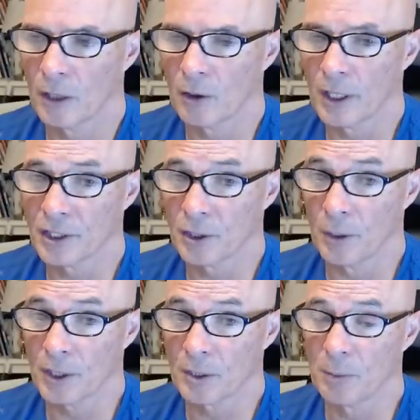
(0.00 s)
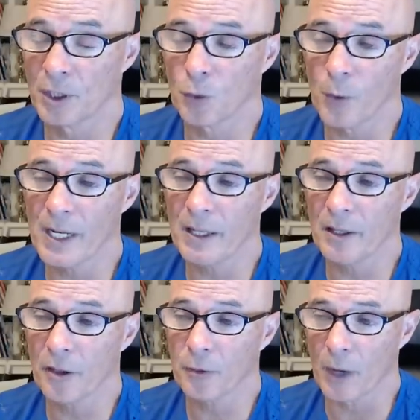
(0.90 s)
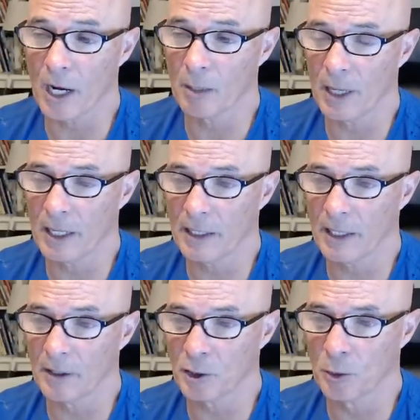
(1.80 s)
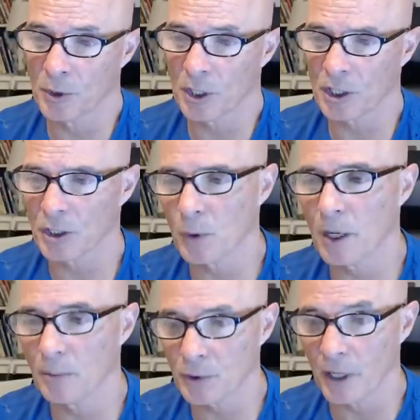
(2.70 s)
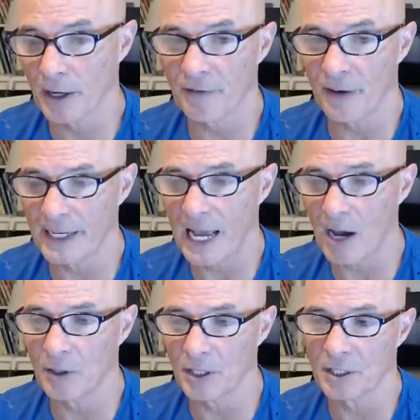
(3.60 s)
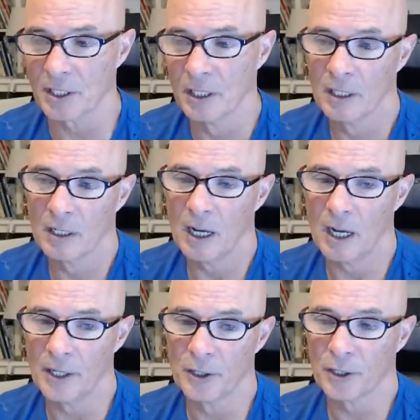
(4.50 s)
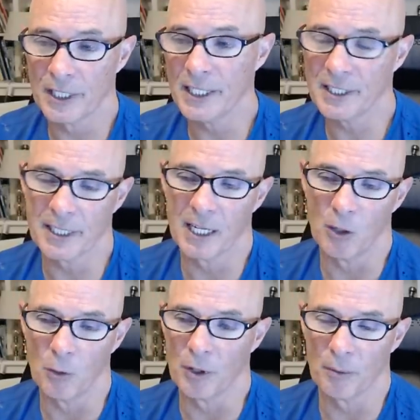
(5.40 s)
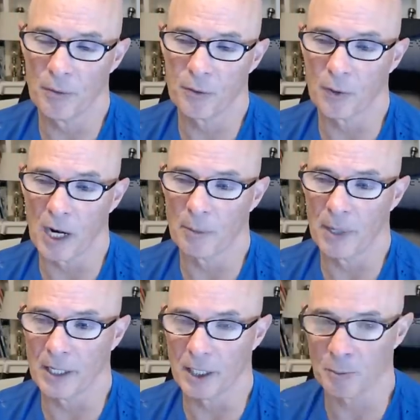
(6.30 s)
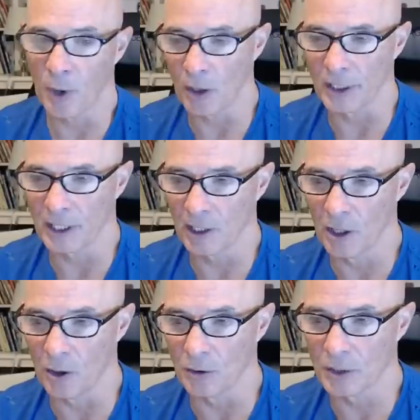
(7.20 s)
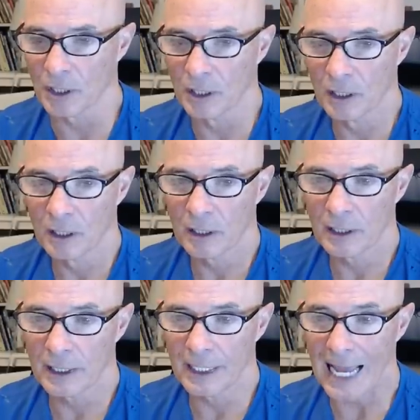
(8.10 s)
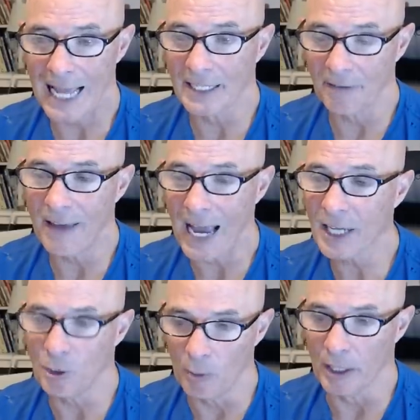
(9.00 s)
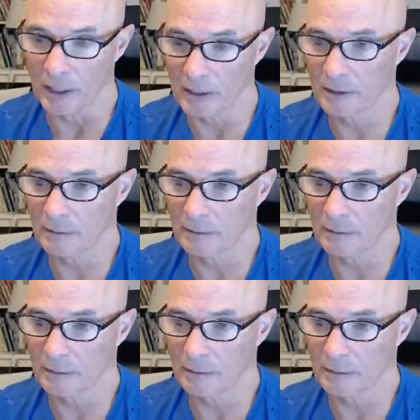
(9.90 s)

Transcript: Okay, so it's between the throttle body and the supercharger. Because what I'm trying to find out is under decel when the throttle body is partly closed, it has a vacuum on it.